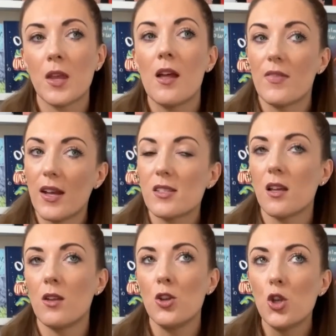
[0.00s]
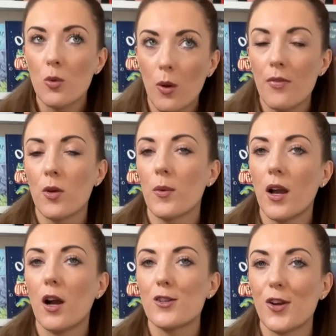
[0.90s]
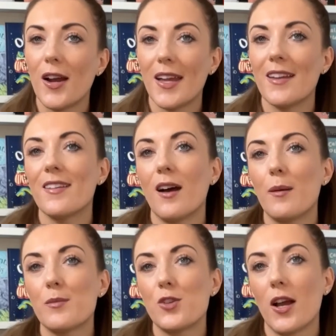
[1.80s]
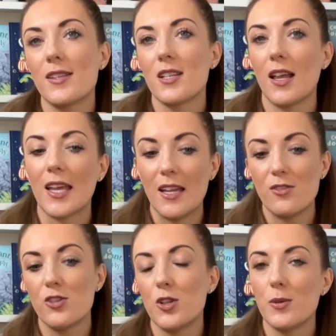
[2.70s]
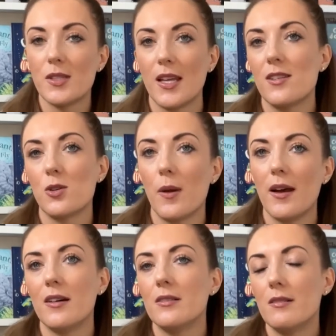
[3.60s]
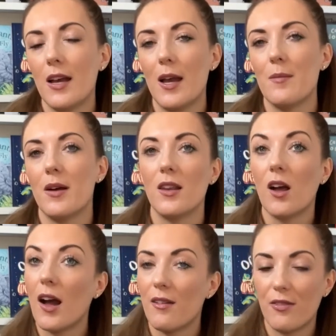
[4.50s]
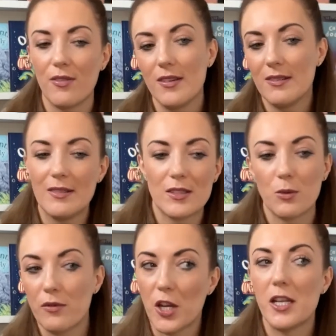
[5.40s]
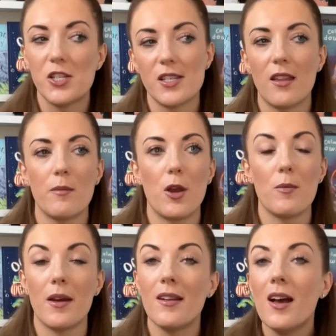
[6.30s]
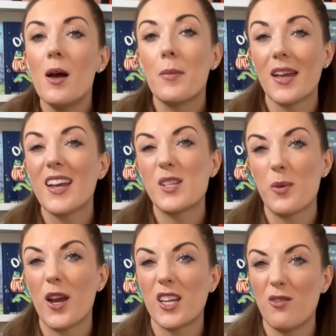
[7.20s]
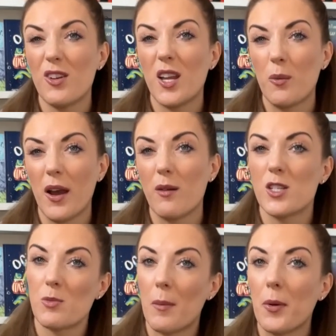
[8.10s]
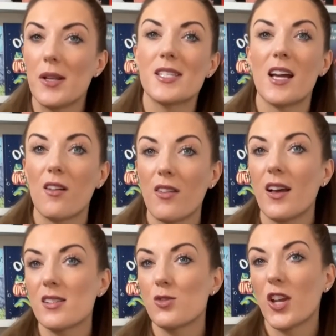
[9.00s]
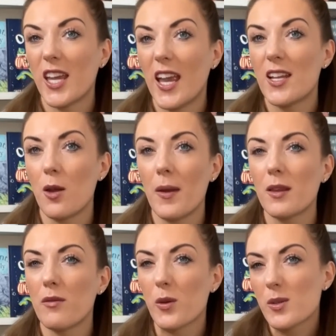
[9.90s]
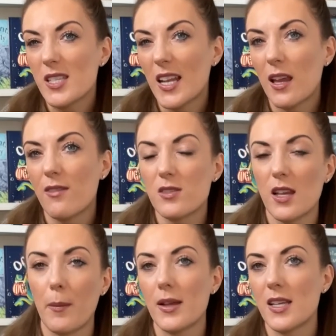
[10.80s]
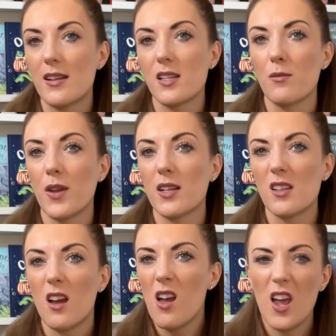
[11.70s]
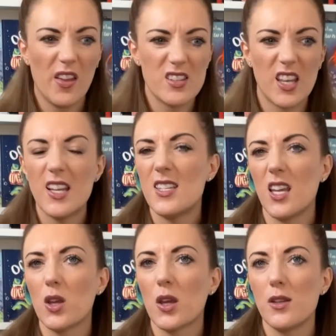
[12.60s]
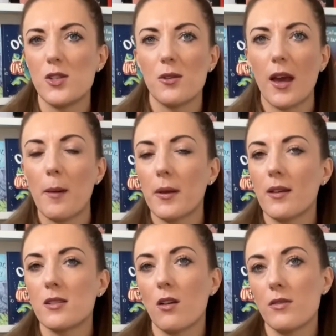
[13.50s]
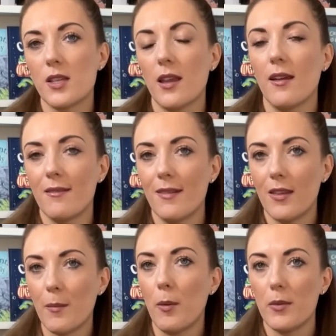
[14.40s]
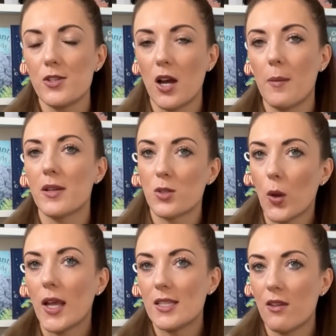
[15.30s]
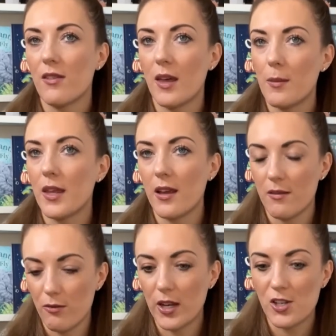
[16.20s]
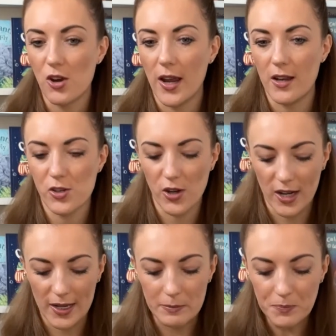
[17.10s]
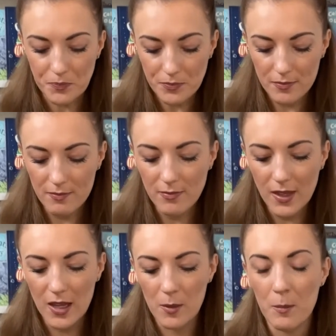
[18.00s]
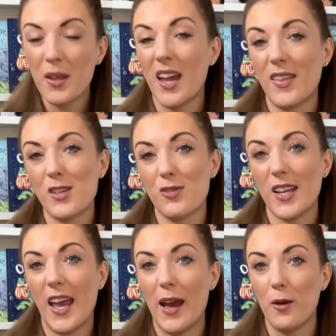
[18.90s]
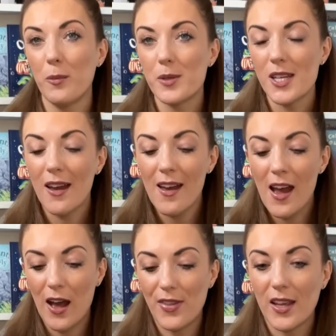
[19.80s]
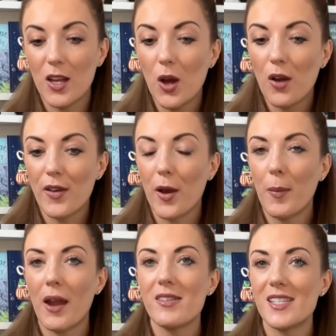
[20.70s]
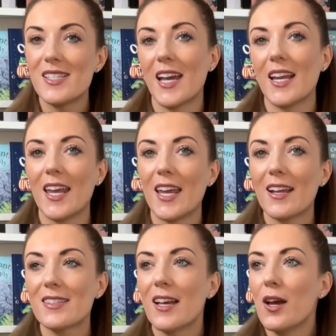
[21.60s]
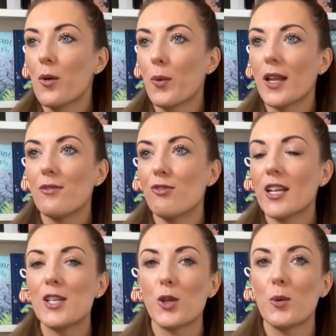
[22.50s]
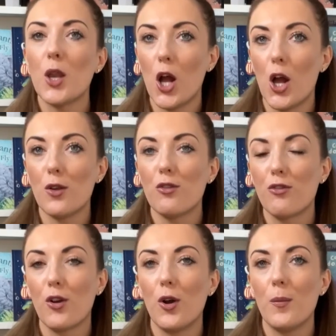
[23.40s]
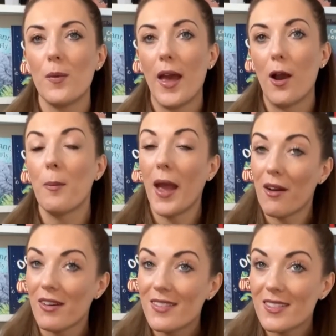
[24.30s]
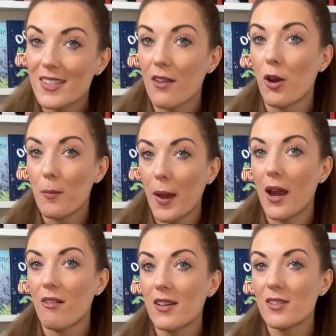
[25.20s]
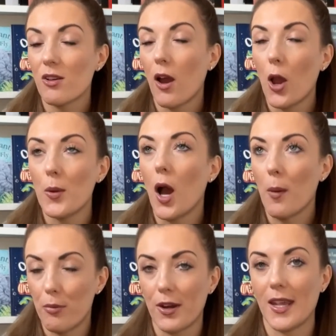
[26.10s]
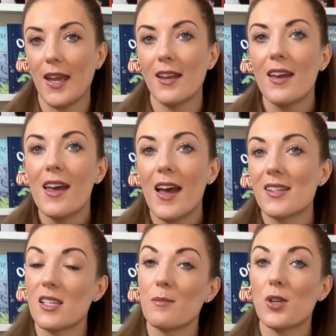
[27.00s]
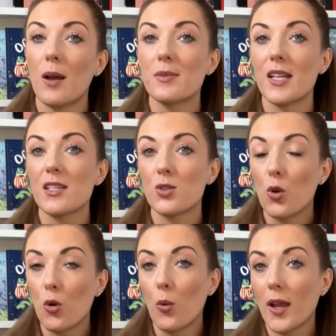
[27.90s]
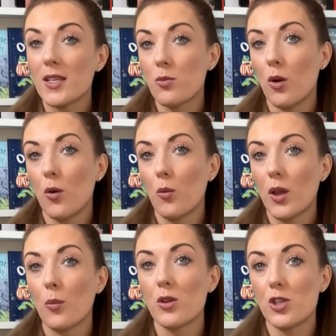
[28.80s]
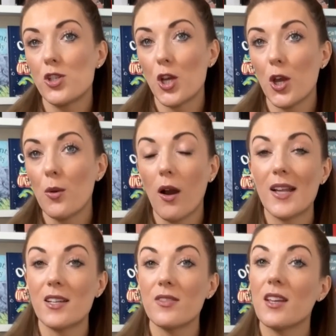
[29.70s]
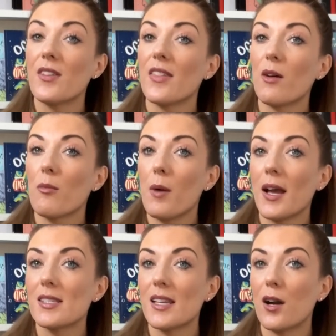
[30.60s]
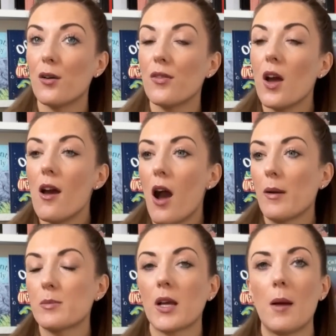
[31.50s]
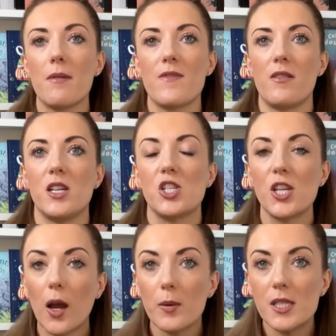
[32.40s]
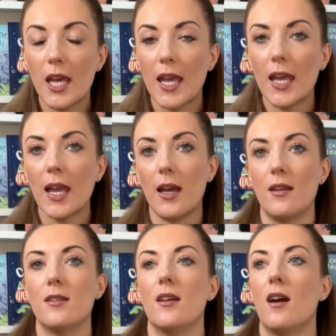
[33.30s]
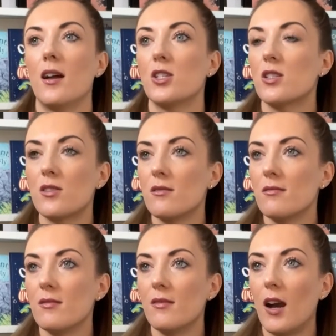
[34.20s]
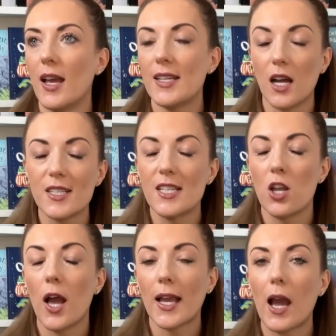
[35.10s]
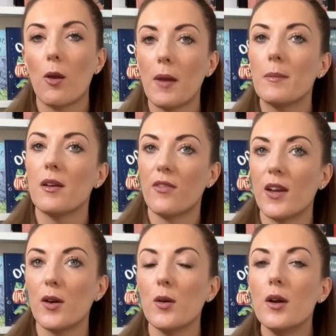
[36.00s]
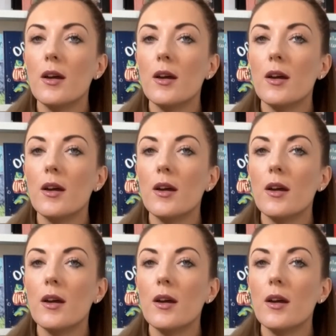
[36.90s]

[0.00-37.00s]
That's a new one that we are trying, and I'm trying to like introduce into our life sort of changes at the moment. But it is working really well, just by pointing out that that's tricky. Don't make them feel silly by saying something that's easy, you can do that, because obviously at that moment in time it's not easy for them and they're really trying and struggling. But yeah, that's really helped. I think a lot of our parenting techniques we really do learn from our parents, our own parents, or our own upbringing, and sometimes that's not always what we want to do. I definitely found that with myself. I was becoming very shouty, and I didn't like how it made me feel.